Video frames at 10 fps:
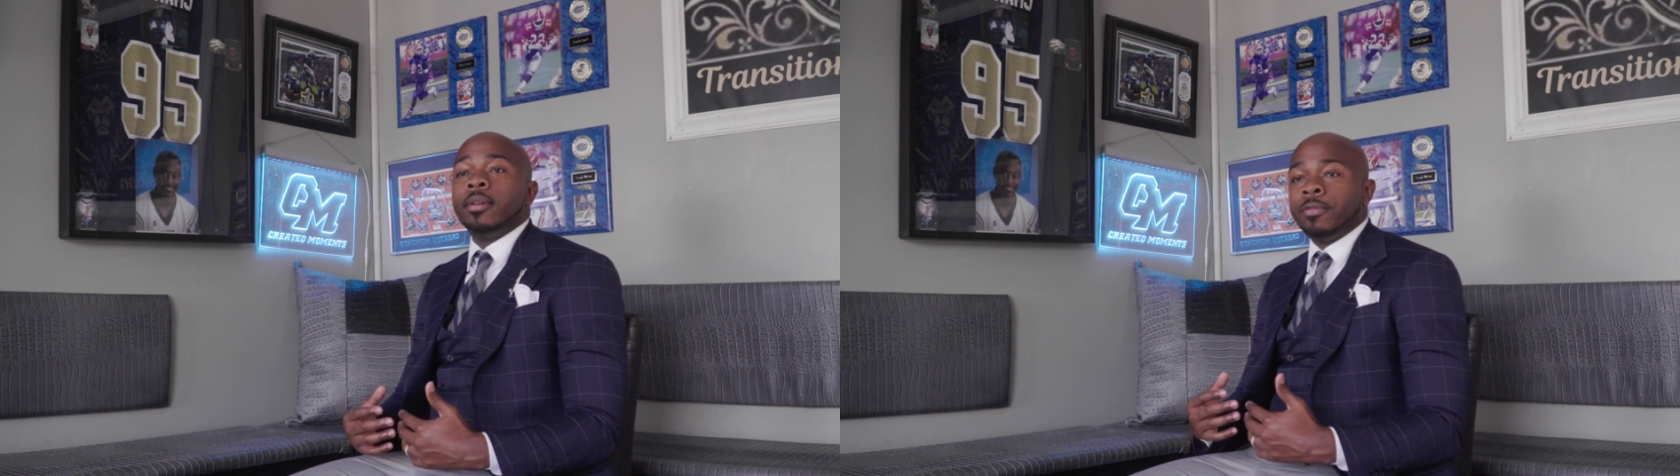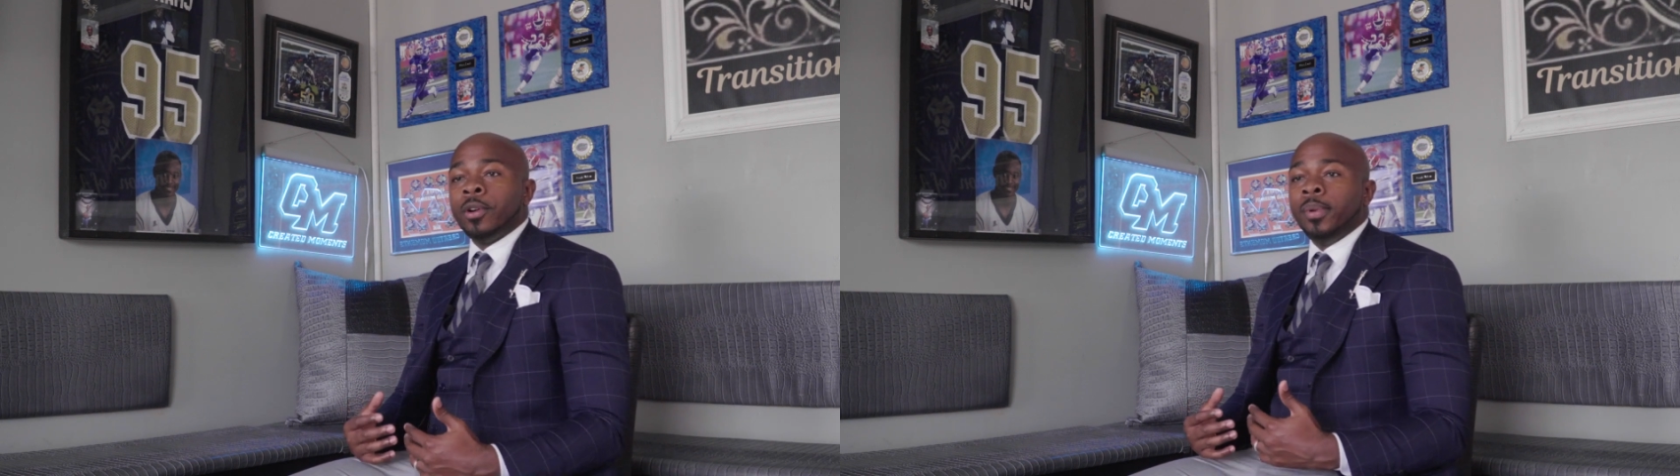
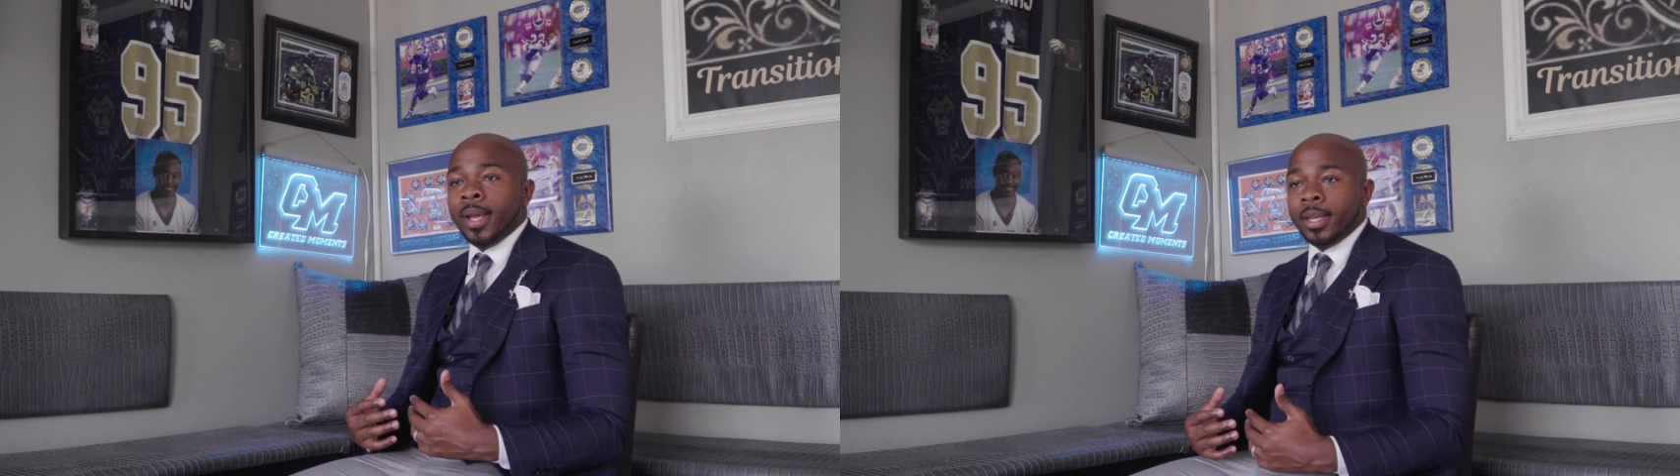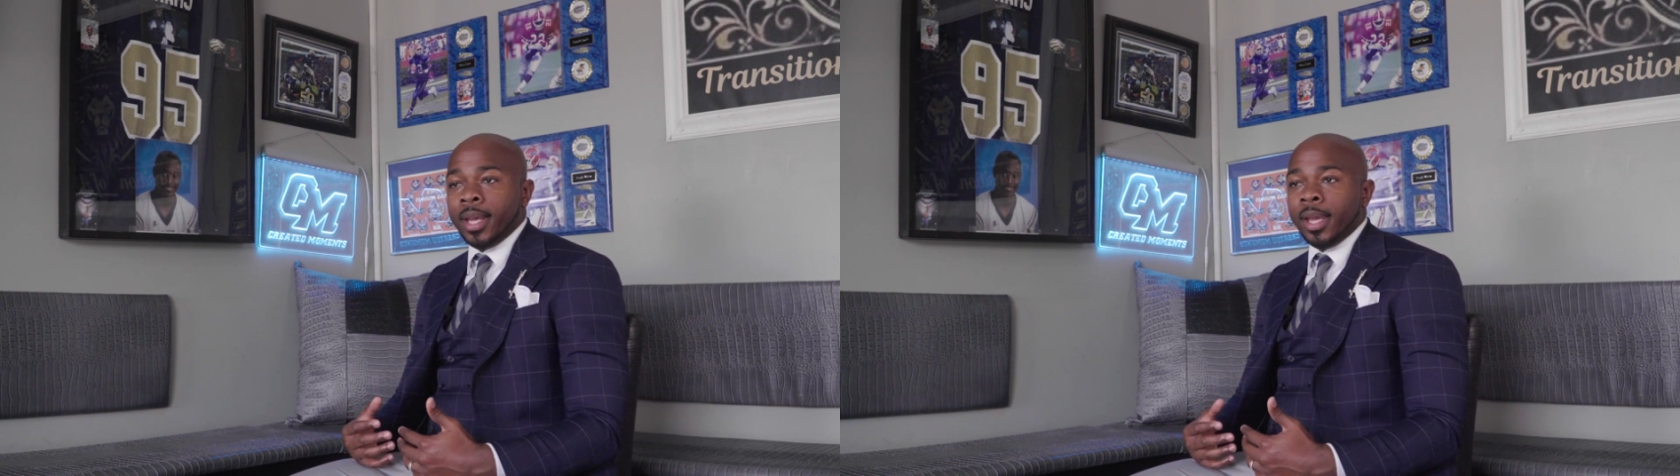And from
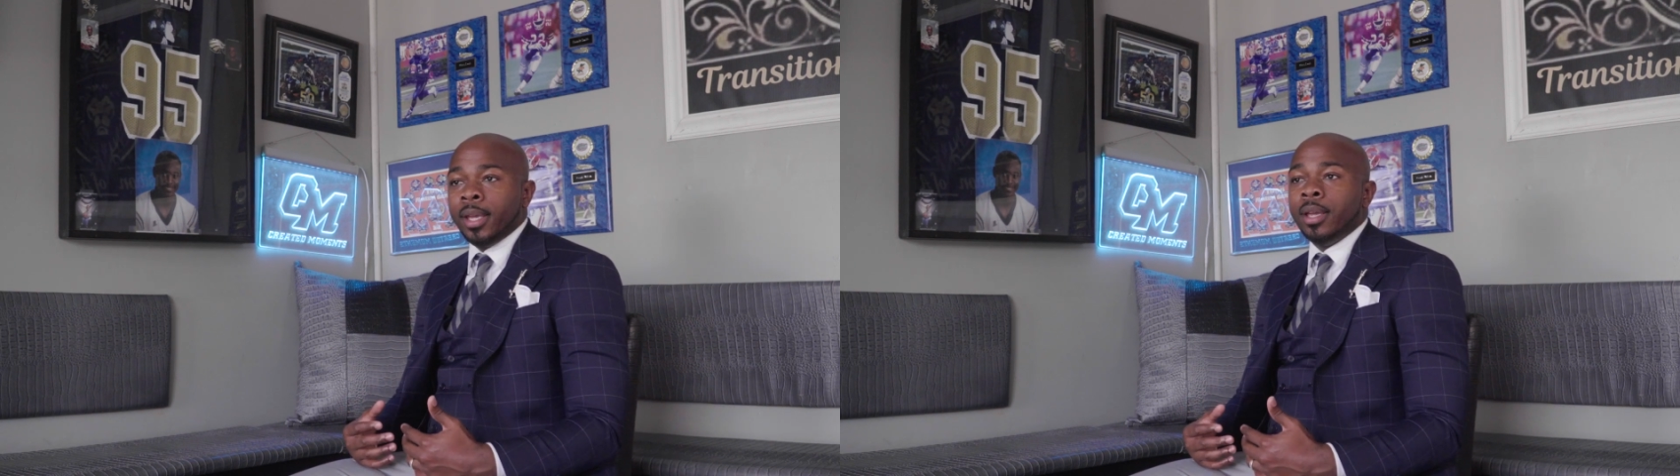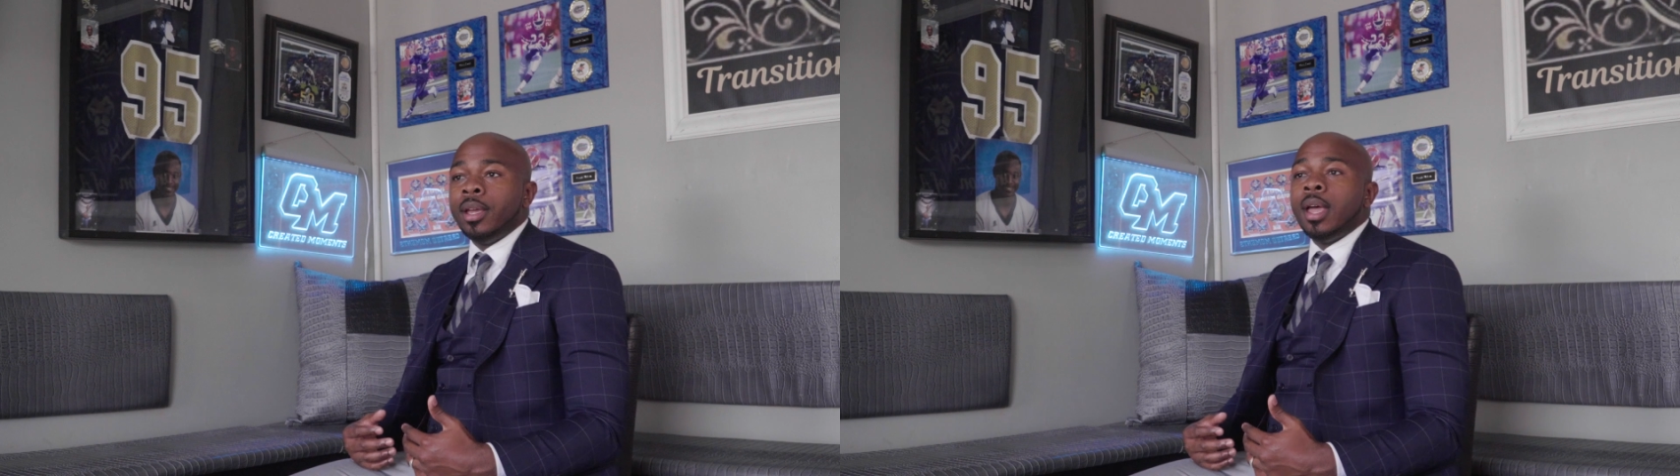that
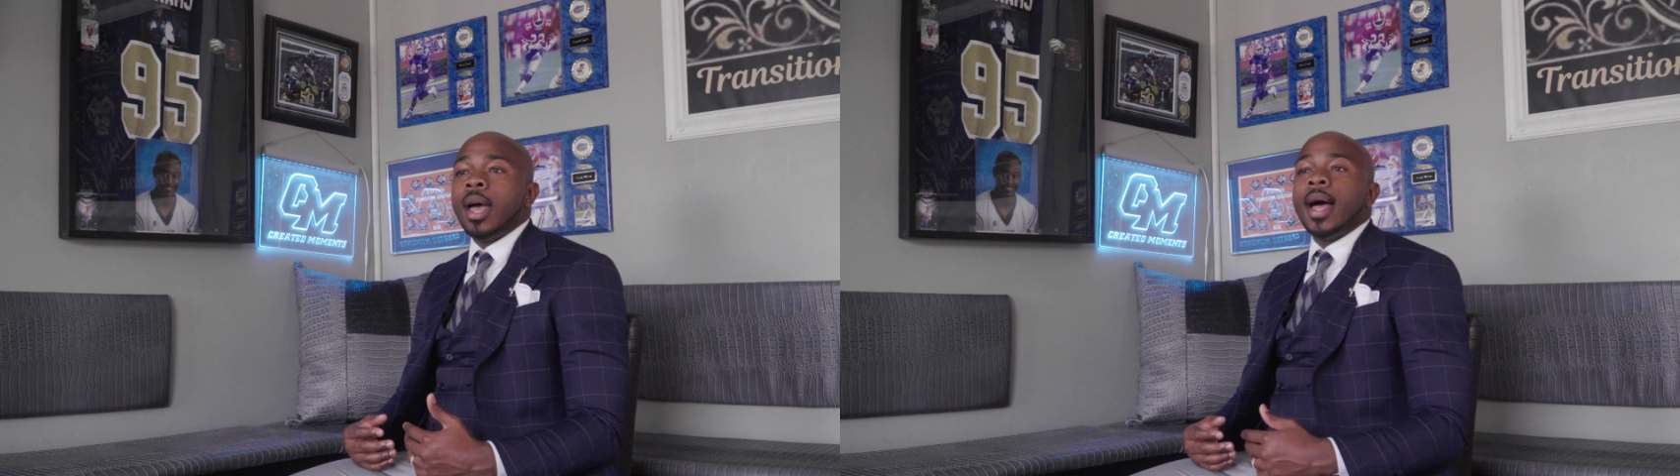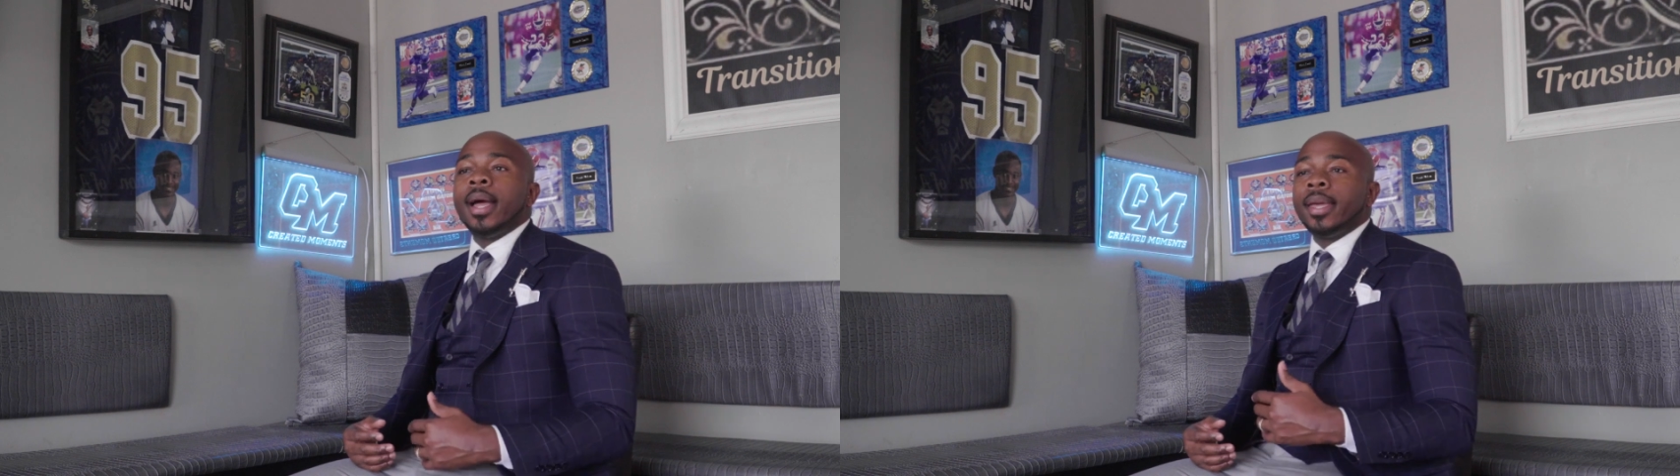day,
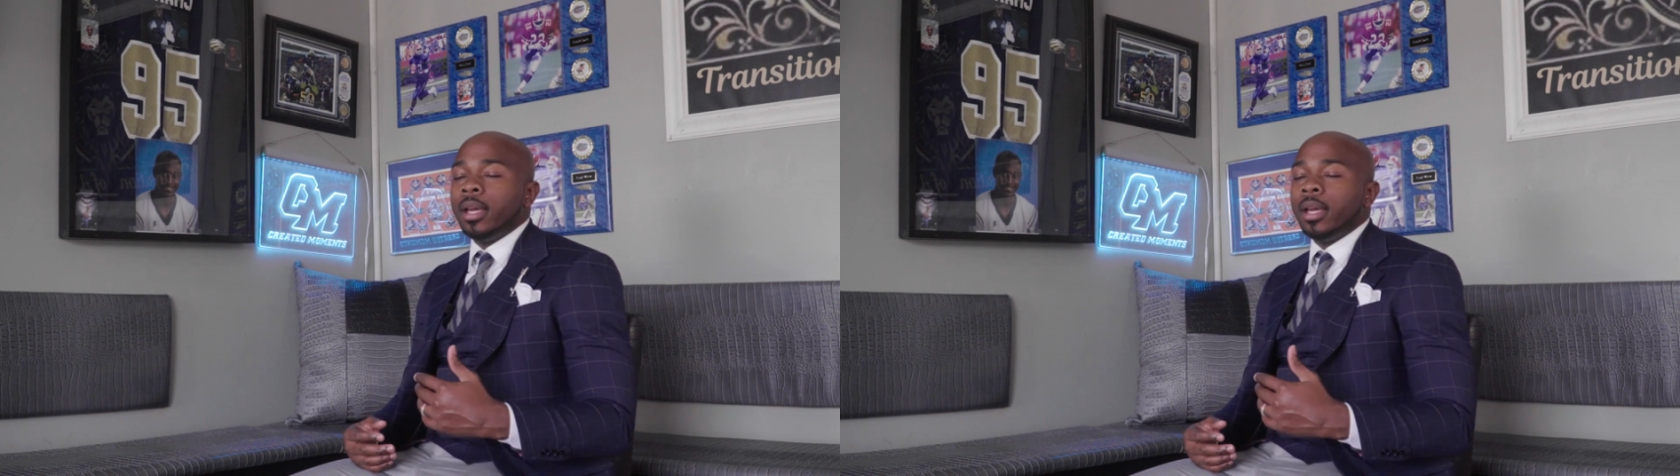I